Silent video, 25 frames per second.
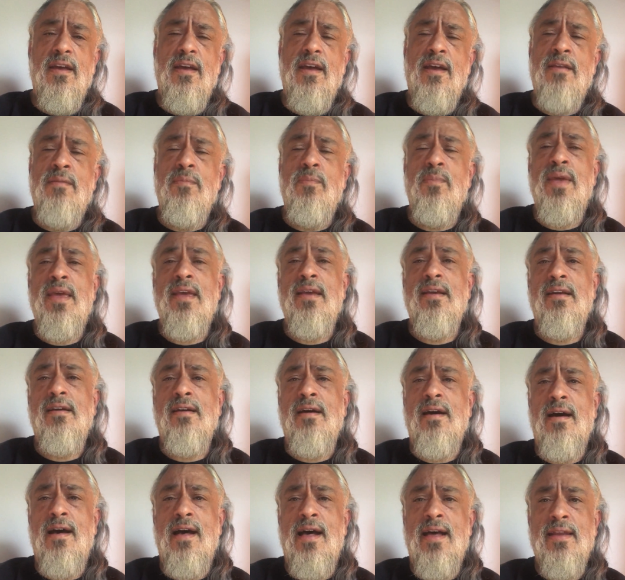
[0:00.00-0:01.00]
And being
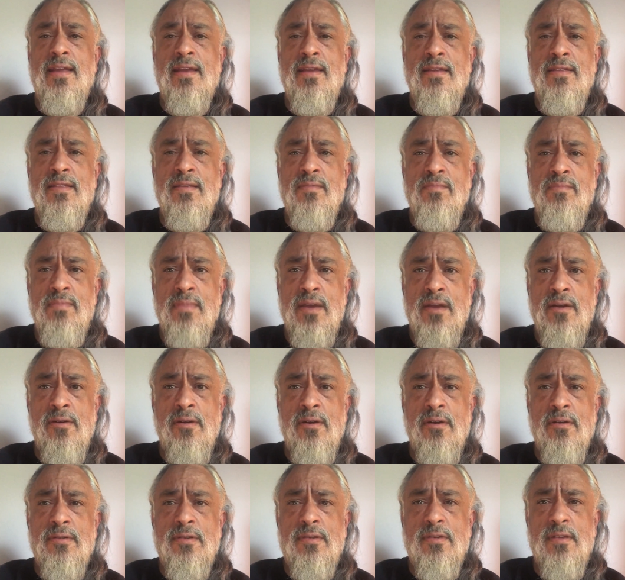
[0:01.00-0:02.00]
caught in the
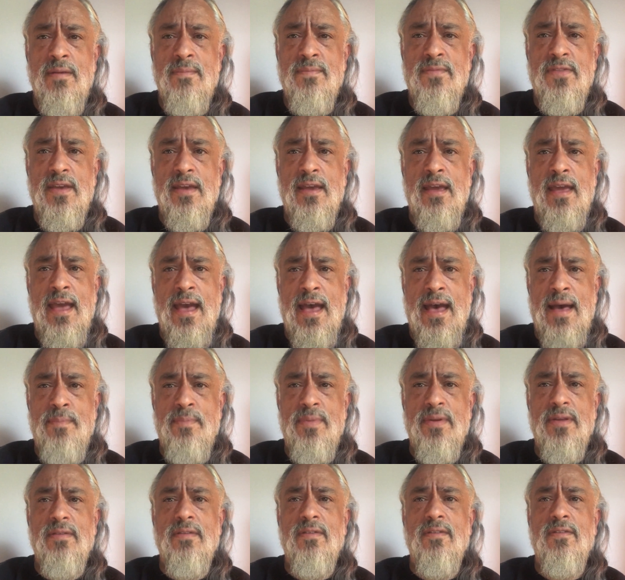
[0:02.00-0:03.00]
mirror, something
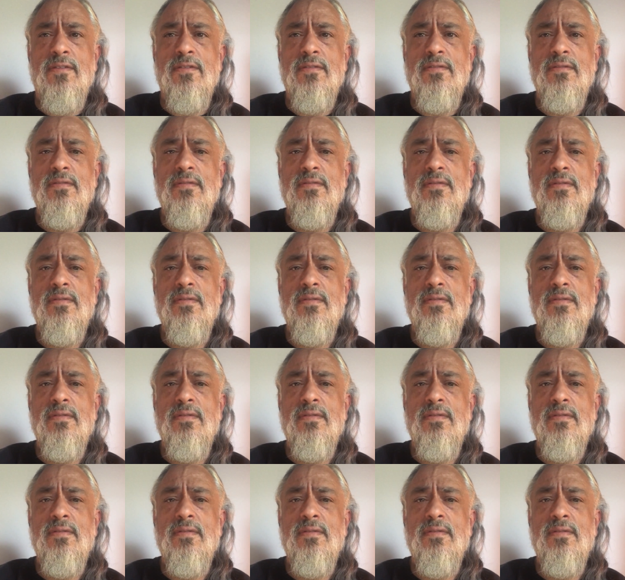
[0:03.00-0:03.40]
happened.